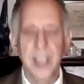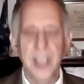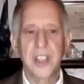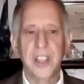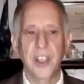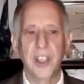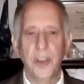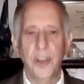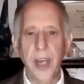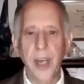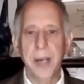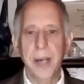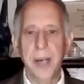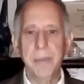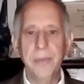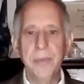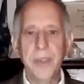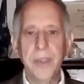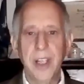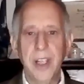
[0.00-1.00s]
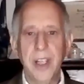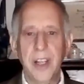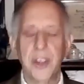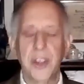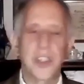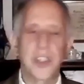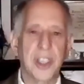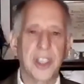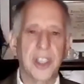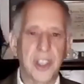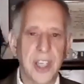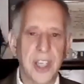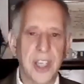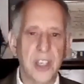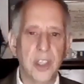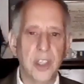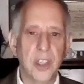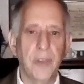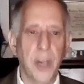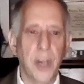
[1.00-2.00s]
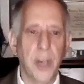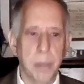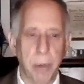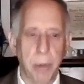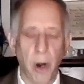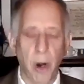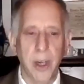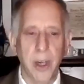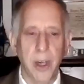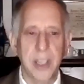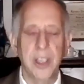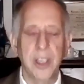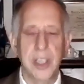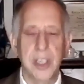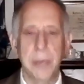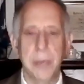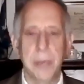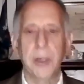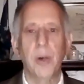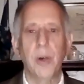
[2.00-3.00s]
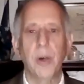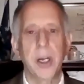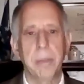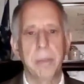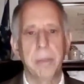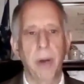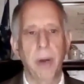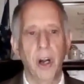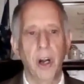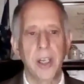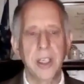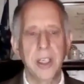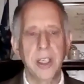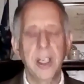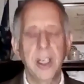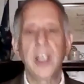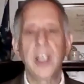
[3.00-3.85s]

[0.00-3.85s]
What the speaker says: To them, the success of their party, the Democratic Party,